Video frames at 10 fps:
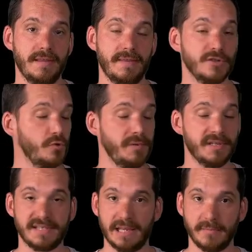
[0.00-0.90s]
This could be the
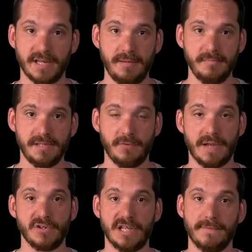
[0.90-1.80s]
same teams if you
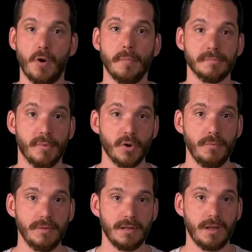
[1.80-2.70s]
have a DevOps model,